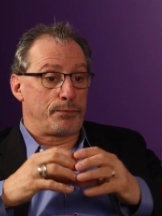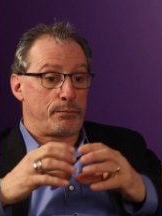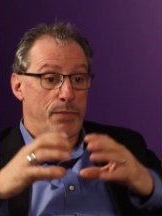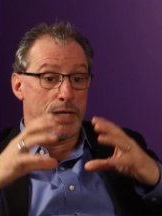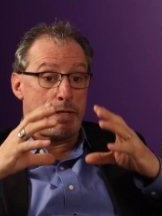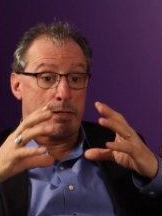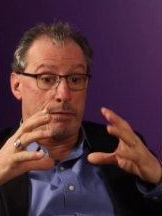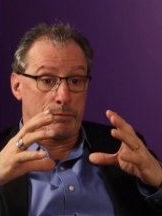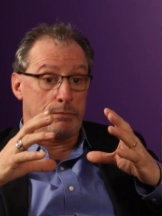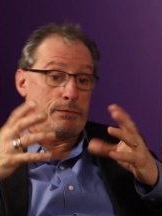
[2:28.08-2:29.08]

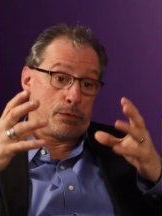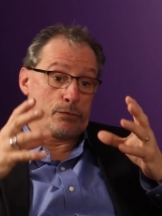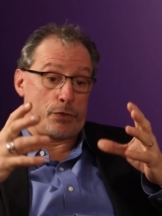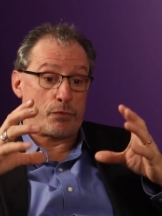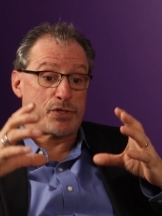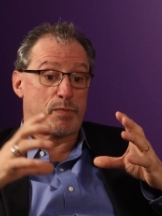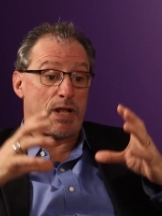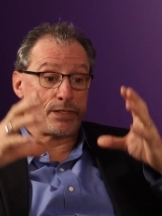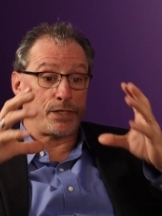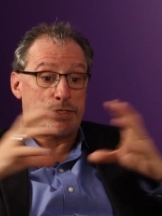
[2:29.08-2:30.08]
Meaning the
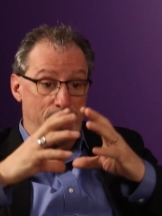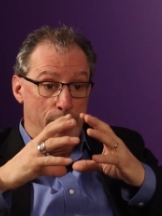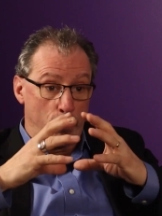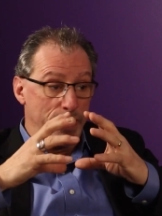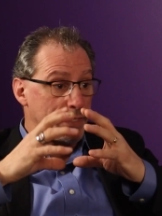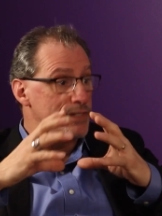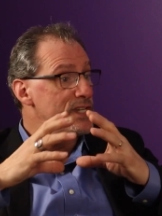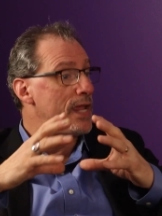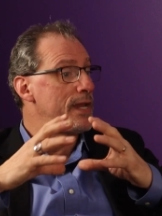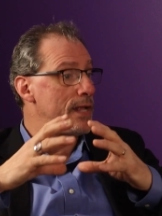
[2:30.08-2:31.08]
response is, how do I
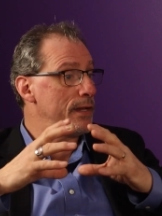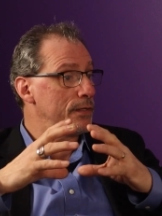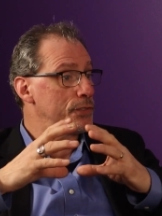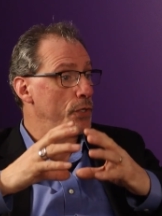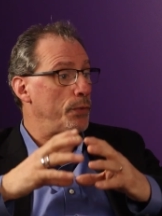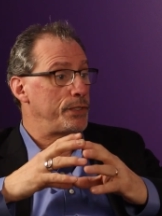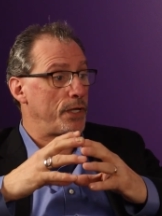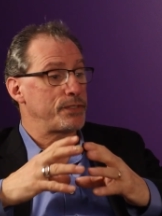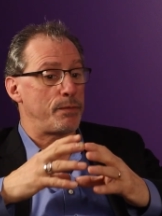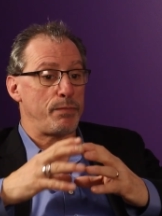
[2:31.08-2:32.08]
contain it so it
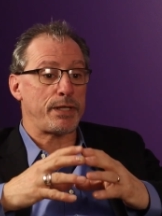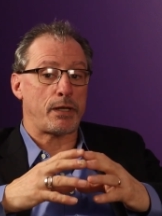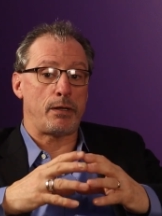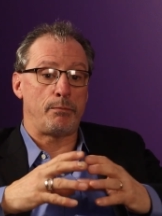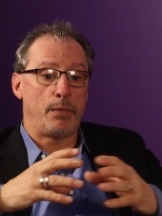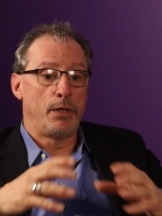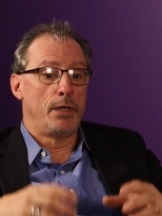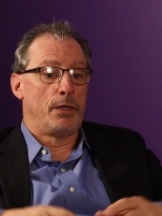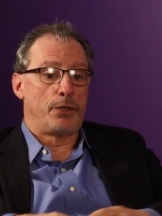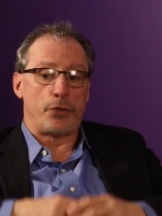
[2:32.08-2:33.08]
doesn't become
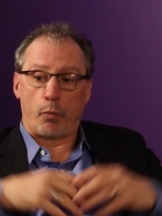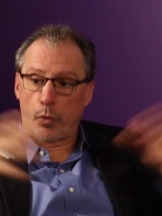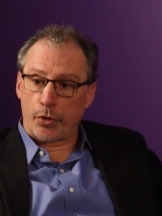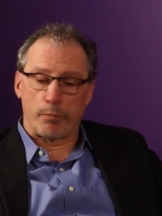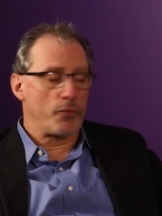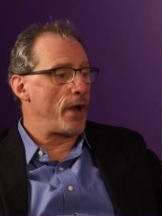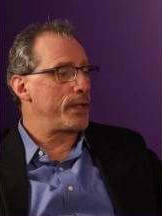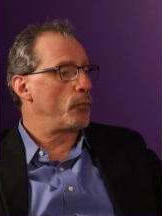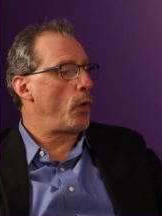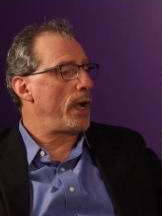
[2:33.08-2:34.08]
the worm
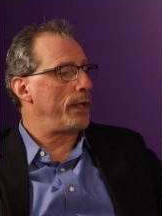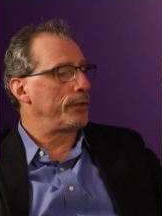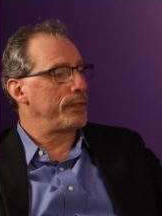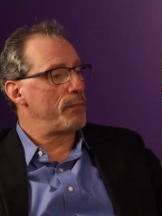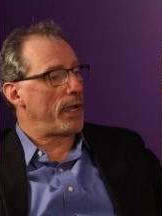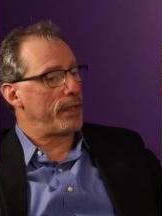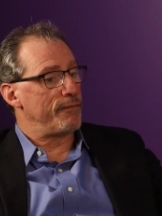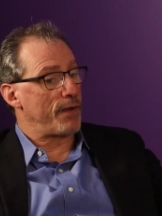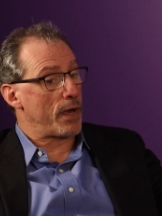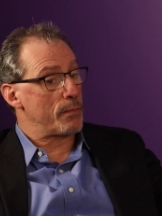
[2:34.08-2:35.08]
running wild in my
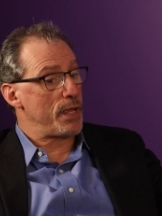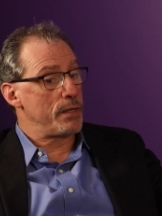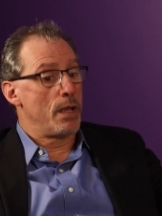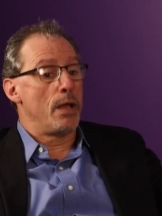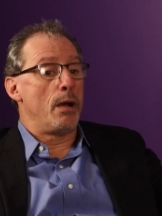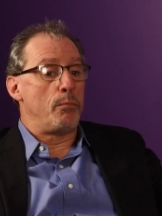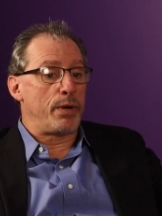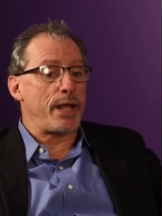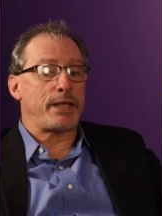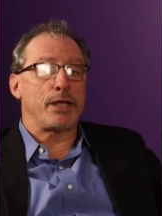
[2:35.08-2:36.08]
environment,
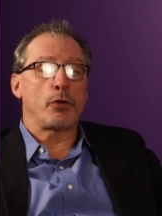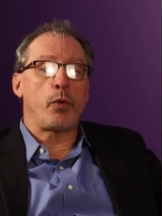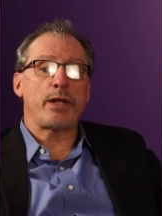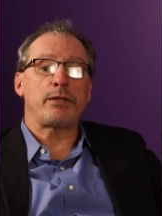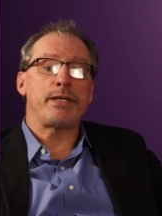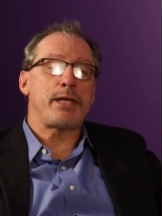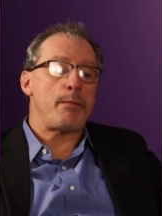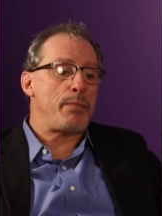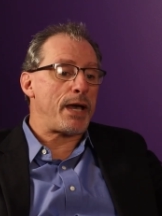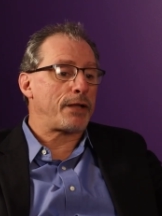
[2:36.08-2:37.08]
but I can quickly
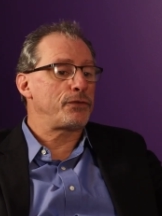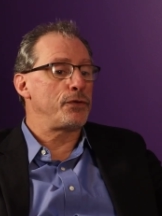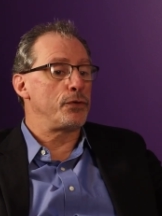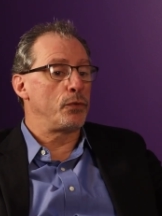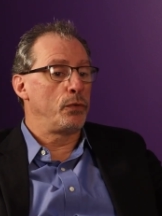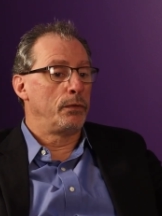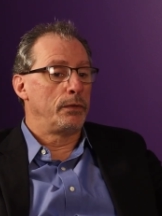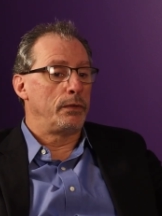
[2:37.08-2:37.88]
get back to